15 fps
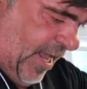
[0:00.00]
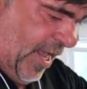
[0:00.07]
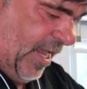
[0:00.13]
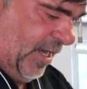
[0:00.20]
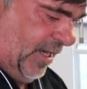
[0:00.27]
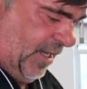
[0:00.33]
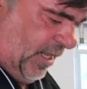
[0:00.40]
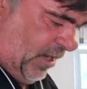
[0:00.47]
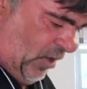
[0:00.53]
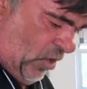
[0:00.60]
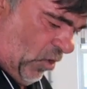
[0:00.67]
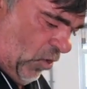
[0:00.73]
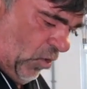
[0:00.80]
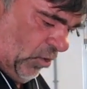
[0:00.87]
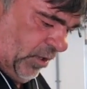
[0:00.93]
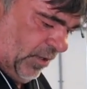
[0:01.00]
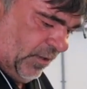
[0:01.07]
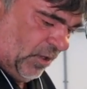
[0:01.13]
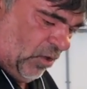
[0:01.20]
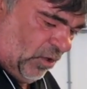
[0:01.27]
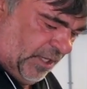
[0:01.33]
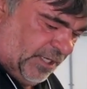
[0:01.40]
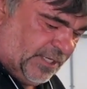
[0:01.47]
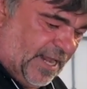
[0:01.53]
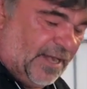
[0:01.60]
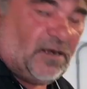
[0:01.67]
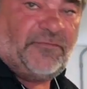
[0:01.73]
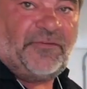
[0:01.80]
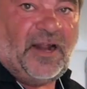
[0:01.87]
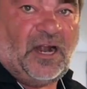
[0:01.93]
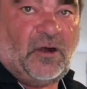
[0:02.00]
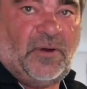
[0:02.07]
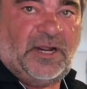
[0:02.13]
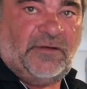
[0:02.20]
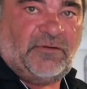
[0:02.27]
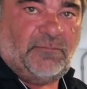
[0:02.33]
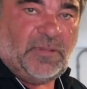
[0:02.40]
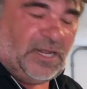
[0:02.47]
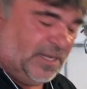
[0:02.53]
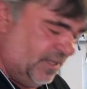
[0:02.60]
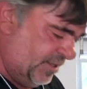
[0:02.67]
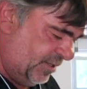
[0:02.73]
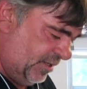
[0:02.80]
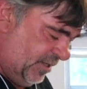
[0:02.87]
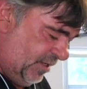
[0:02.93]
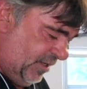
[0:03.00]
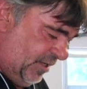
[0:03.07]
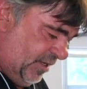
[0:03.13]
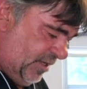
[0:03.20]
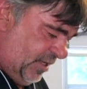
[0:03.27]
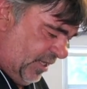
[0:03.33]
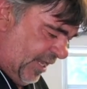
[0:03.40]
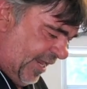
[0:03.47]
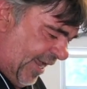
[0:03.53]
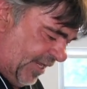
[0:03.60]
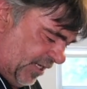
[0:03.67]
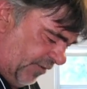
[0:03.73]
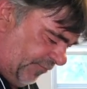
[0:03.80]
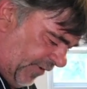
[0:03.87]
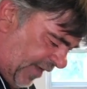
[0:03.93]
and it'll hold the entire farrowing of a month. It has a